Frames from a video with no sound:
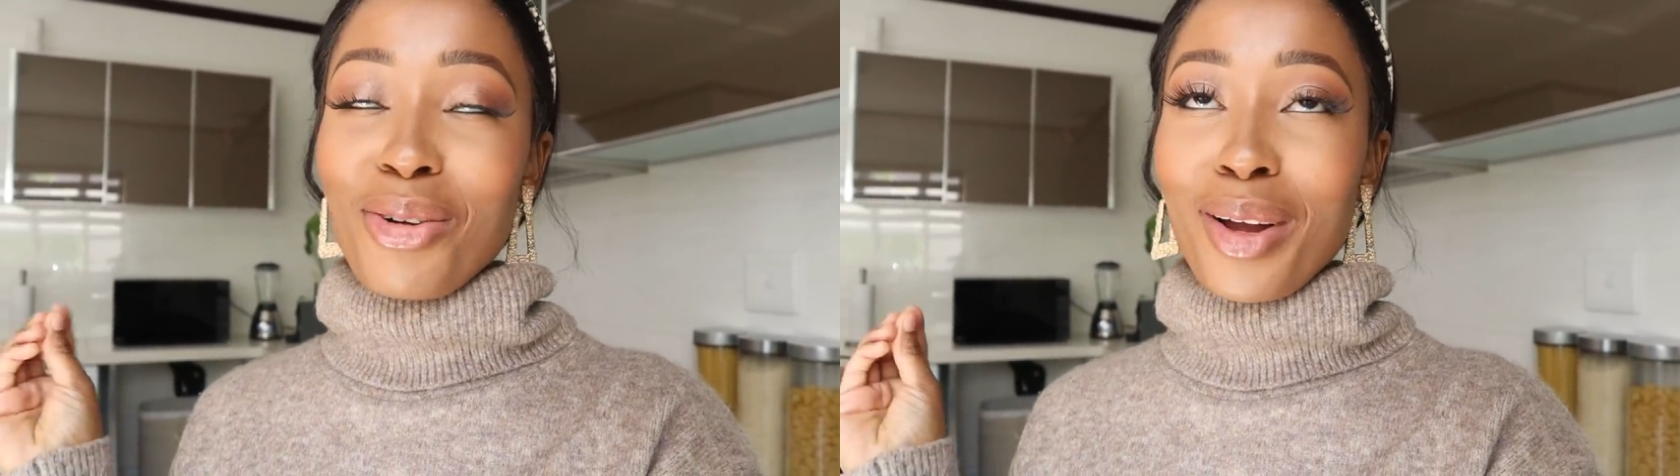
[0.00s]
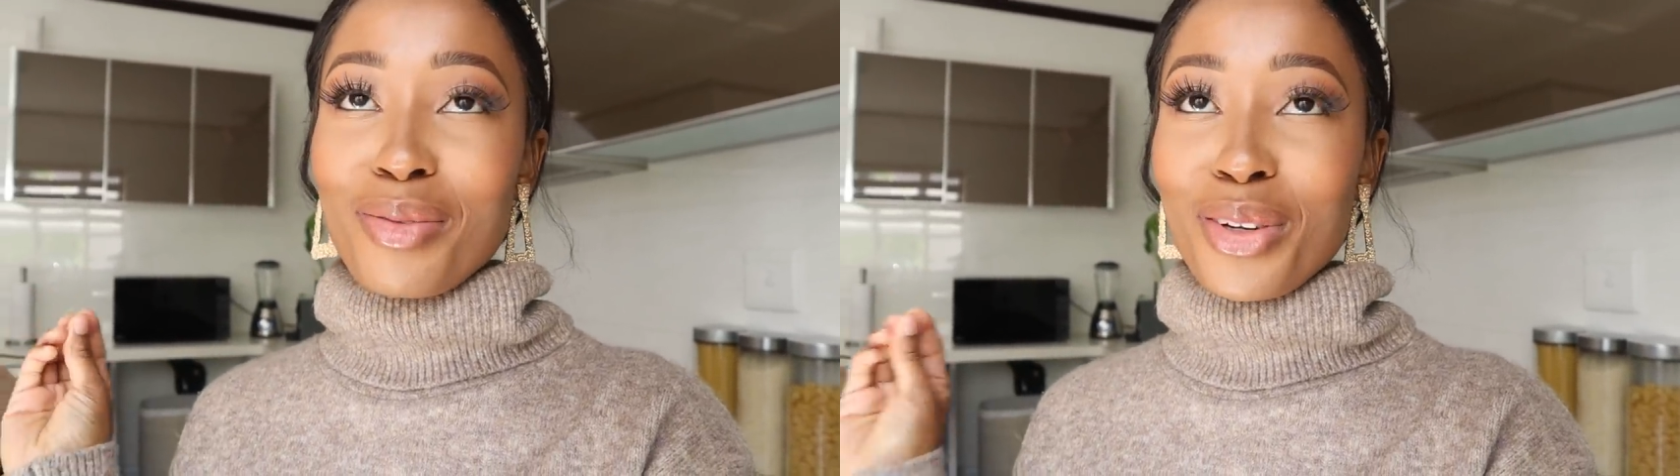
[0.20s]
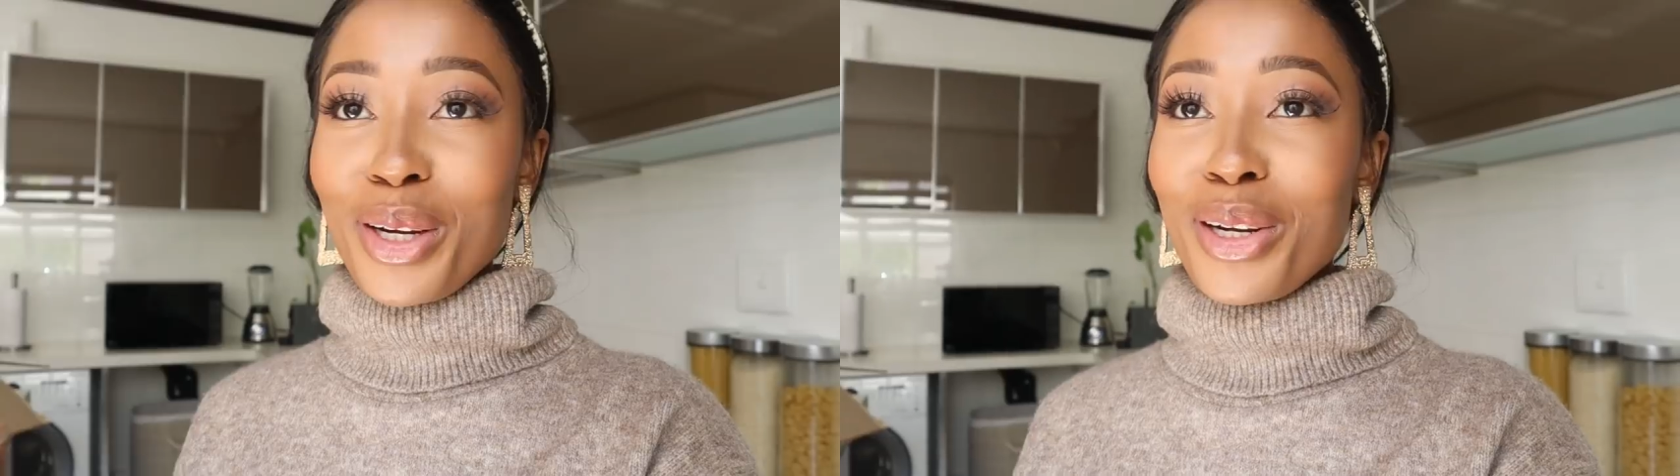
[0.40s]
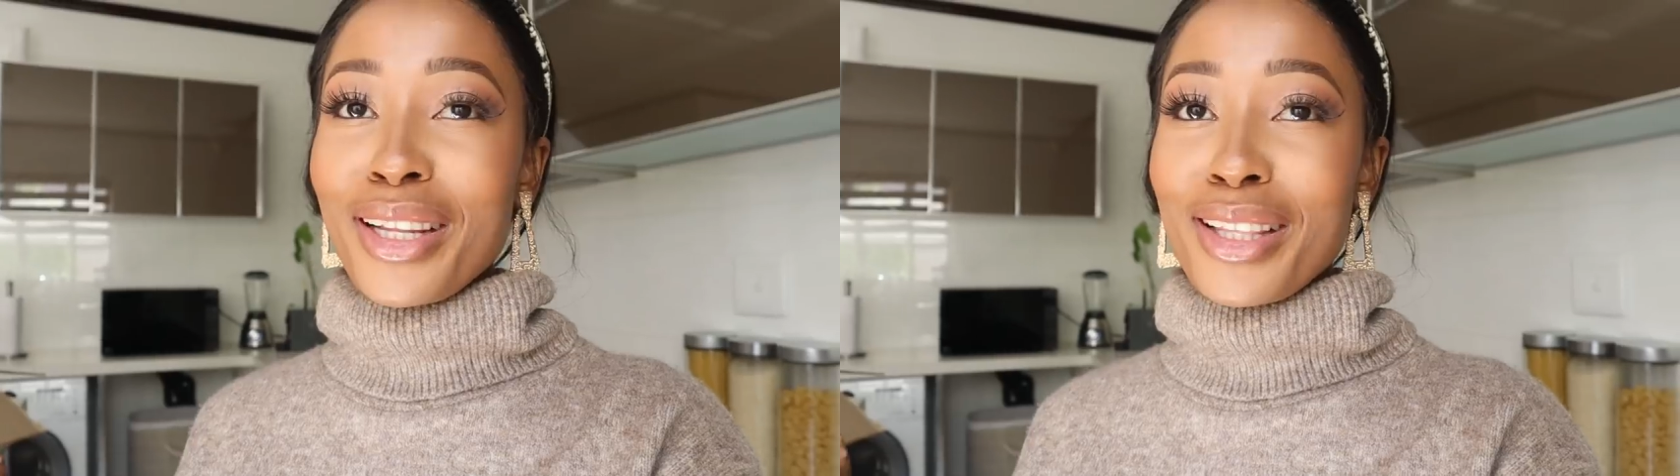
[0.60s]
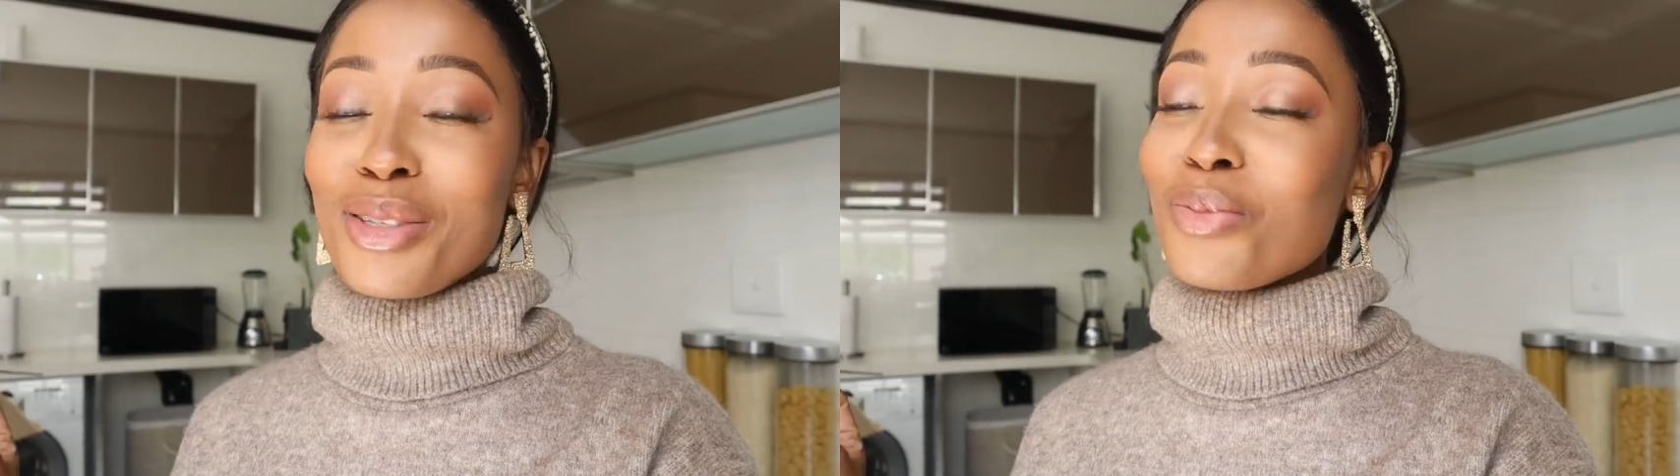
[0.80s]
I woke up very
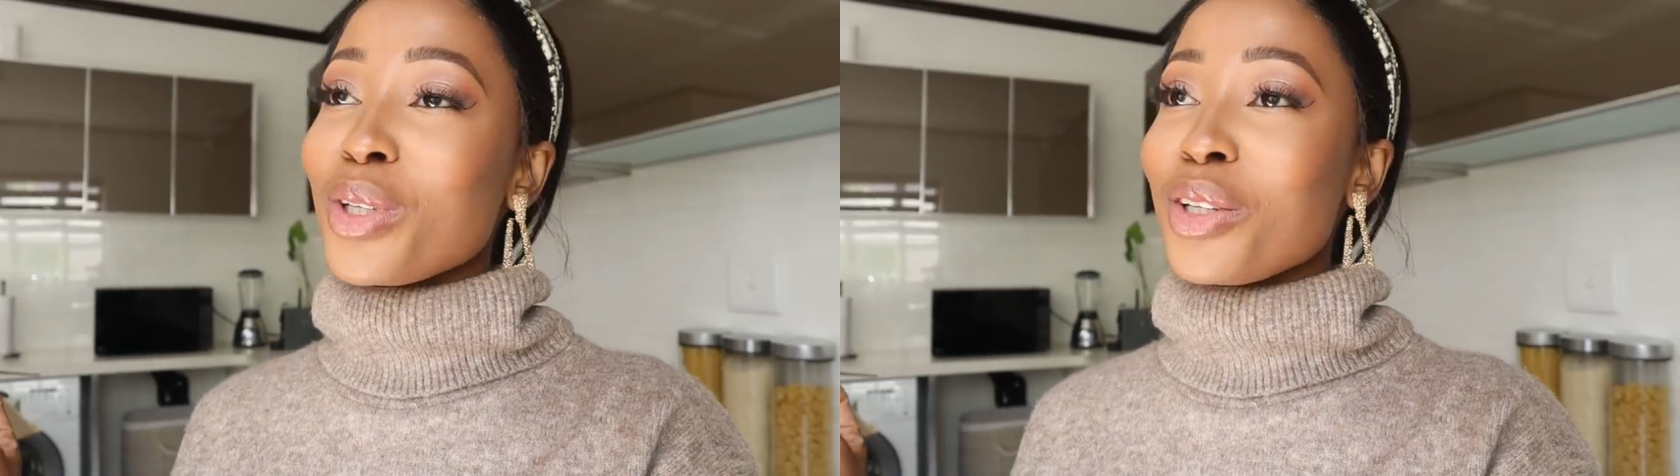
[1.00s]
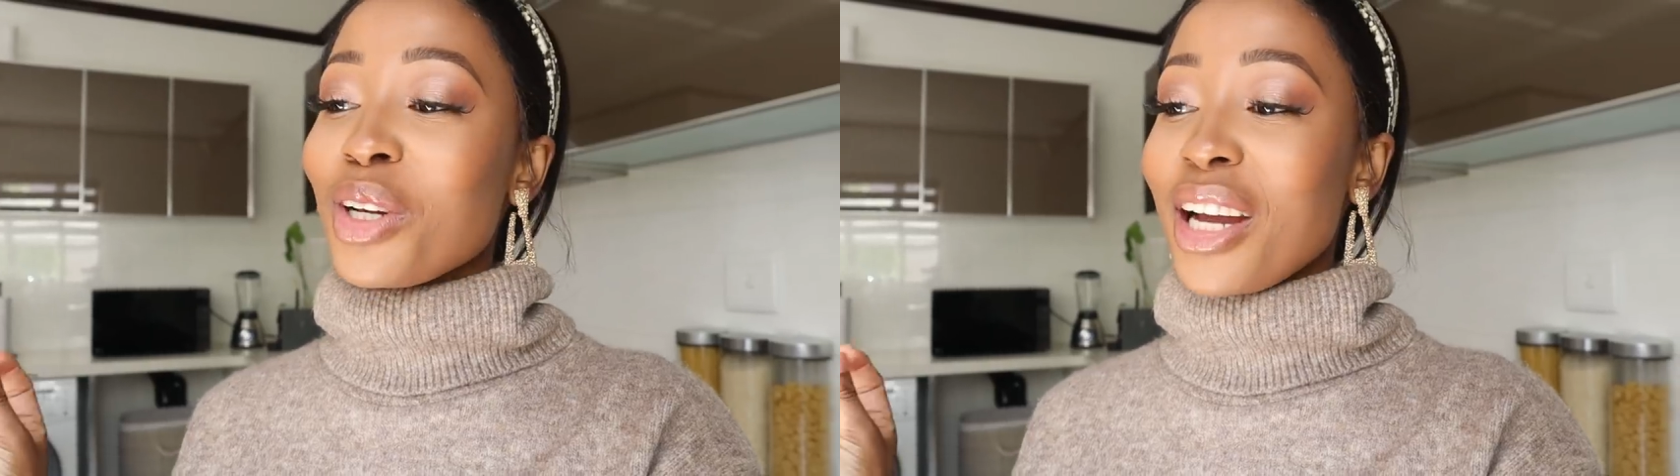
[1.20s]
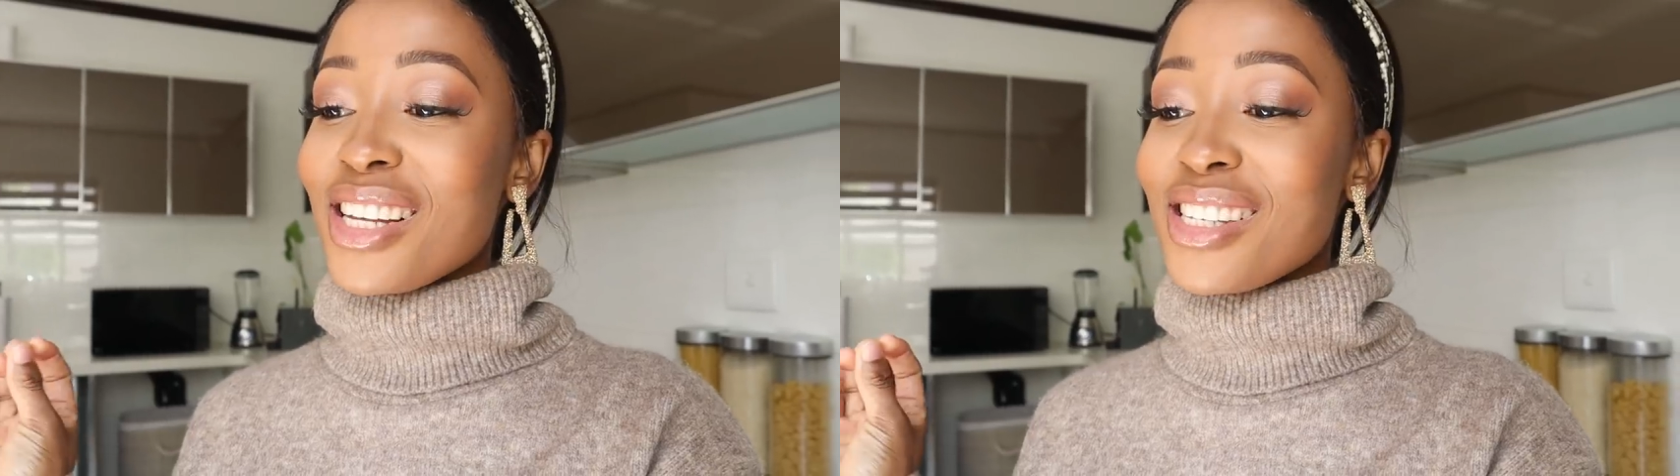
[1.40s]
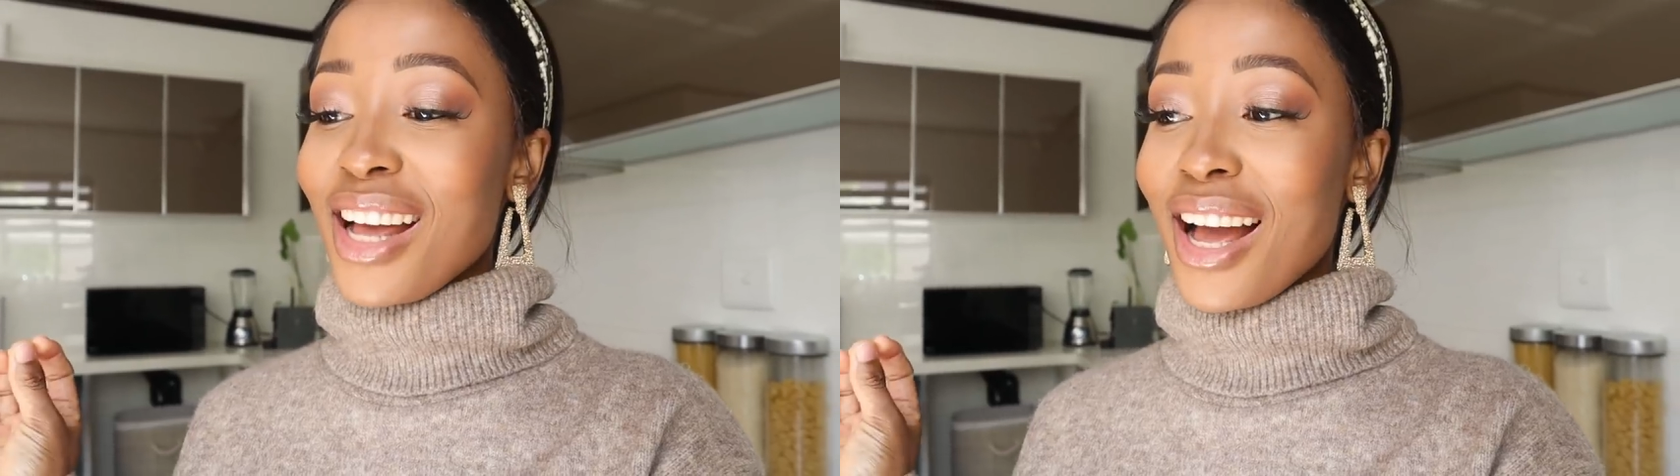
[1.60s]
early this morning, you guys.